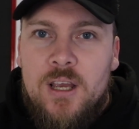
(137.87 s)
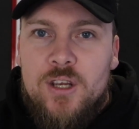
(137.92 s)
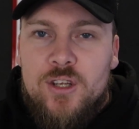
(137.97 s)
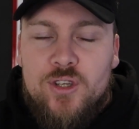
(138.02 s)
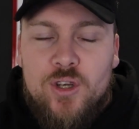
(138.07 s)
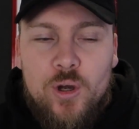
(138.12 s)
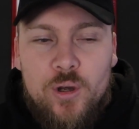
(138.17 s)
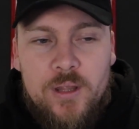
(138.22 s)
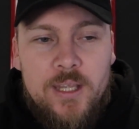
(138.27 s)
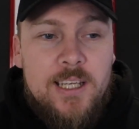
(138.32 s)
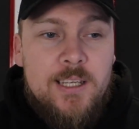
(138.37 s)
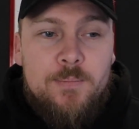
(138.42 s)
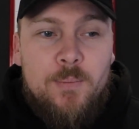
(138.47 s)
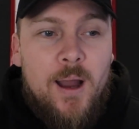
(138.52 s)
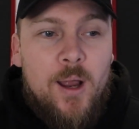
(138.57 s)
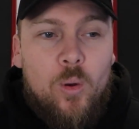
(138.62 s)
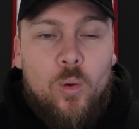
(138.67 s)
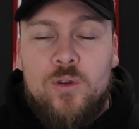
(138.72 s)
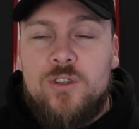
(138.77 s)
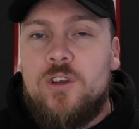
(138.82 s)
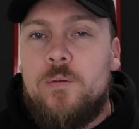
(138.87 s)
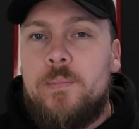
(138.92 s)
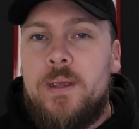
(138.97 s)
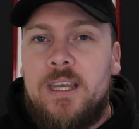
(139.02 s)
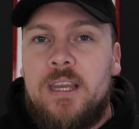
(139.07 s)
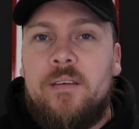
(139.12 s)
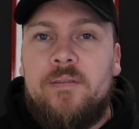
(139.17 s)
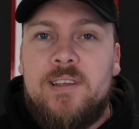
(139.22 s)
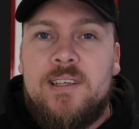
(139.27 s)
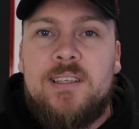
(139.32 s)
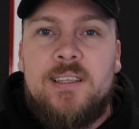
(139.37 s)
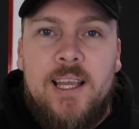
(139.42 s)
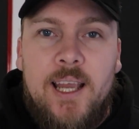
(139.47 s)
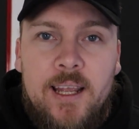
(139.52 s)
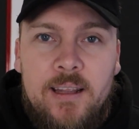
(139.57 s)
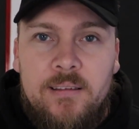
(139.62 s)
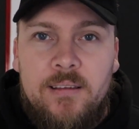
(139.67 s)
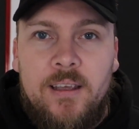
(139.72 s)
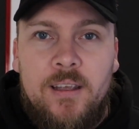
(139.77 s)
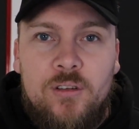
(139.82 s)
So this might also be
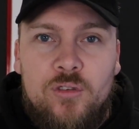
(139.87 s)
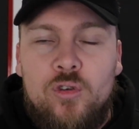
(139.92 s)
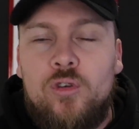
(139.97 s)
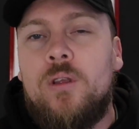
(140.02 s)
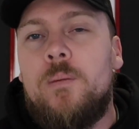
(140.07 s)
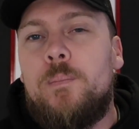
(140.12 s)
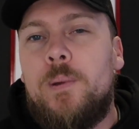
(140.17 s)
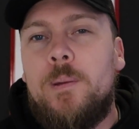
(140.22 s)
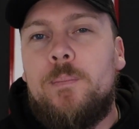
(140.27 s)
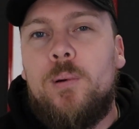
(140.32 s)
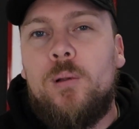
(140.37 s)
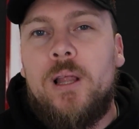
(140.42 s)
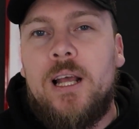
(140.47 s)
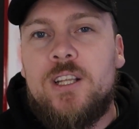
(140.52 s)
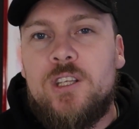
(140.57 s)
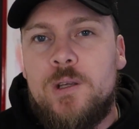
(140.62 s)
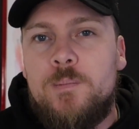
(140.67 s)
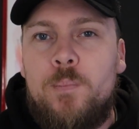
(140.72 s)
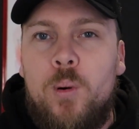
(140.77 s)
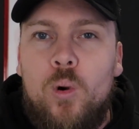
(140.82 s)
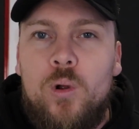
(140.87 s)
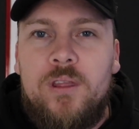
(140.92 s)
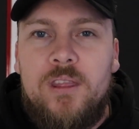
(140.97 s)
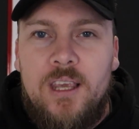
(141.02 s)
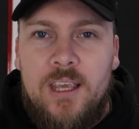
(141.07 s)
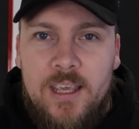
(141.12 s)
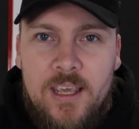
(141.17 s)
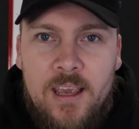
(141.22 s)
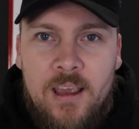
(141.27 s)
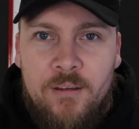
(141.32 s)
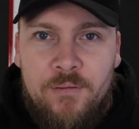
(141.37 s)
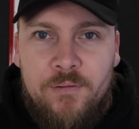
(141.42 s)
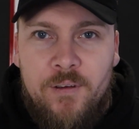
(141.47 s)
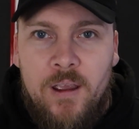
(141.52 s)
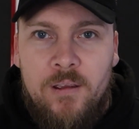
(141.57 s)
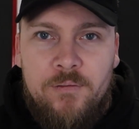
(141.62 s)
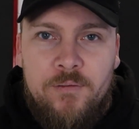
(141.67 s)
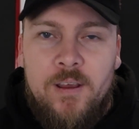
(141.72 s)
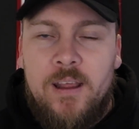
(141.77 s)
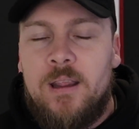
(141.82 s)
devastating to the people that support the
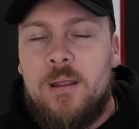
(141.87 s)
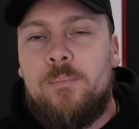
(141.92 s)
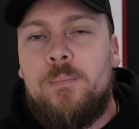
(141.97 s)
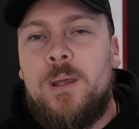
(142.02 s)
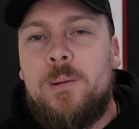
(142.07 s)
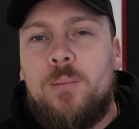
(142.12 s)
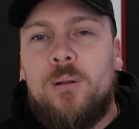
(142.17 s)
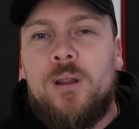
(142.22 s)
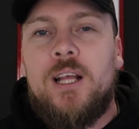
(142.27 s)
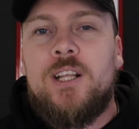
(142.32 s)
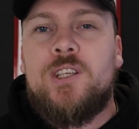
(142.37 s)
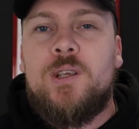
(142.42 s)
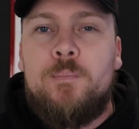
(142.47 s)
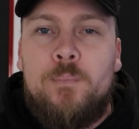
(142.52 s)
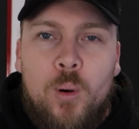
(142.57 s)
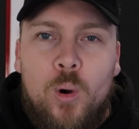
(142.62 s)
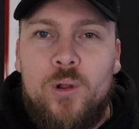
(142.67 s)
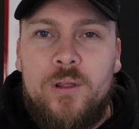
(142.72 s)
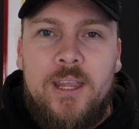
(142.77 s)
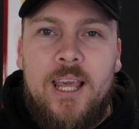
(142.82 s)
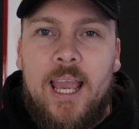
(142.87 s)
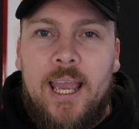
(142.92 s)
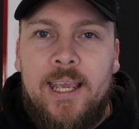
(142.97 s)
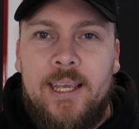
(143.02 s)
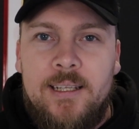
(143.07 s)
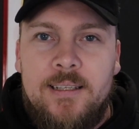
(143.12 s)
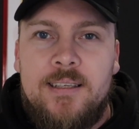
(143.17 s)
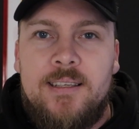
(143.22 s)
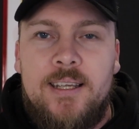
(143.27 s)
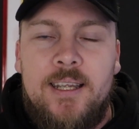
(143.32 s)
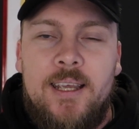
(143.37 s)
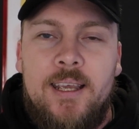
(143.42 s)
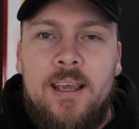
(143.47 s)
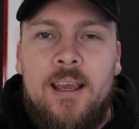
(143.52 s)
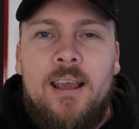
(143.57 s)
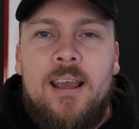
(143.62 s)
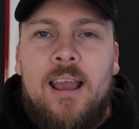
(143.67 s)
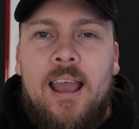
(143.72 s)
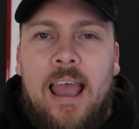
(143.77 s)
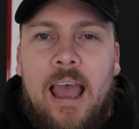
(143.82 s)
EFF and the people that support the ANC,
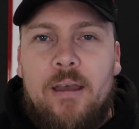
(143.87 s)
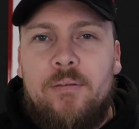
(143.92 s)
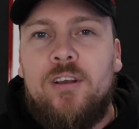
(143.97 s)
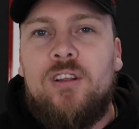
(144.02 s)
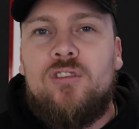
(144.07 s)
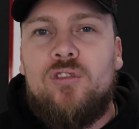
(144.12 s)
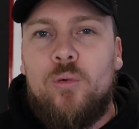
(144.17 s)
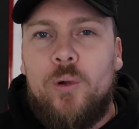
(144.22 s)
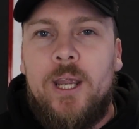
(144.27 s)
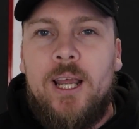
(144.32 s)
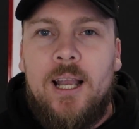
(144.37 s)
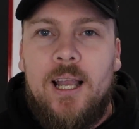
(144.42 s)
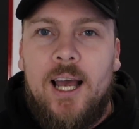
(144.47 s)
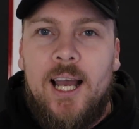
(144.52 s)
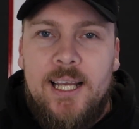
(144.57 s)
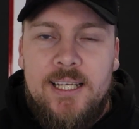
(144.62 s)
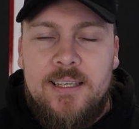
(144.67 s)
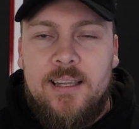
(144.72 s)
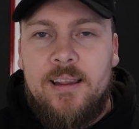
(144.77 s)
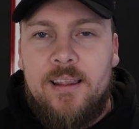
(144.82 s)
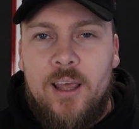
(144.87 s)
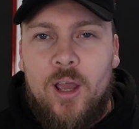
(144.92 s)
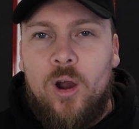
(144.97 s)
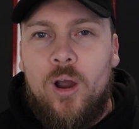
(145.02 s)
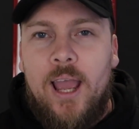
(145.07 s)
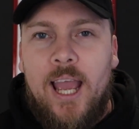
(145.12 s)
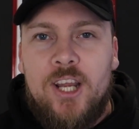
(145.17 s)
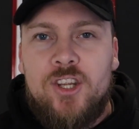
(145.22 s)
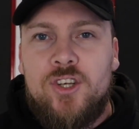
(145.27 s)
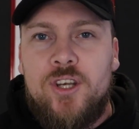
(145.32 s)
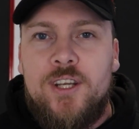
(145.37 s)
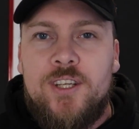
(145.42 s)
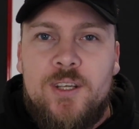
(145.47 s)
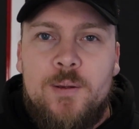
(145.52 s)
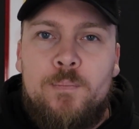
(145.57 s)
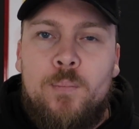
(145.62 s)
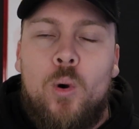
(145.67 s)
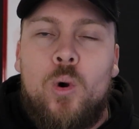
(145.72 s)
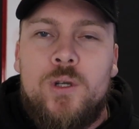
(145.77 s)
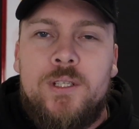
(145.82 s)
having to realize that they are actually
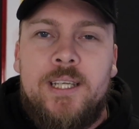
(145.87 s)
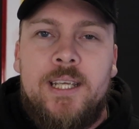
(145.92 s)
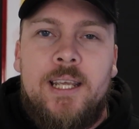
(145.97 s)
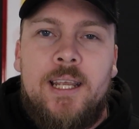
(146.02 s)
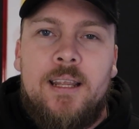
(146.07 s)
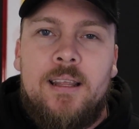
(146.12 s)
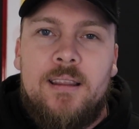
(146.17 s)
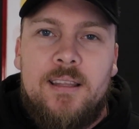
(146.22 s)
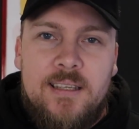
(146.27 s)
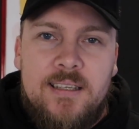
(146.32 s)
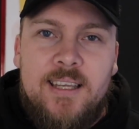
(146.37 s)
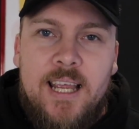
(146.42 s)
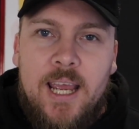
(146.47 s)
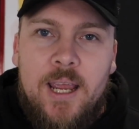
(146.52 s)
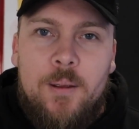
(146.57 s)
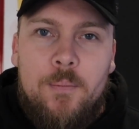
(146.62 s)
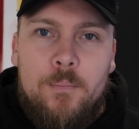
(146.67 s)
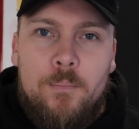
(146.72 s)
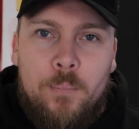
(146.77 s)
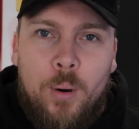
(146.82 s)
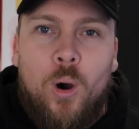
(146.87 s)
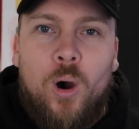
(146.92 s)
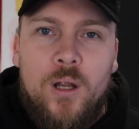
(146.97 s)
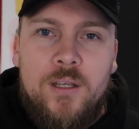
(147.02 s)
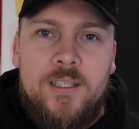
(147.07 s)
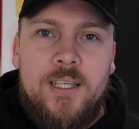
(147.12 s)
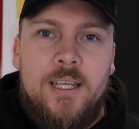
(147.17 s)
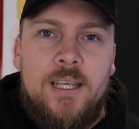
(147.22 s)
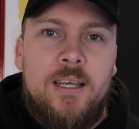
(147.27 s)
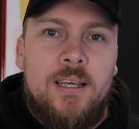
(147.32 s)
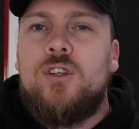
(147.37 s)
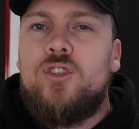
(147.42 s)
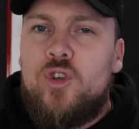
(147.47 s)
supporting the same party.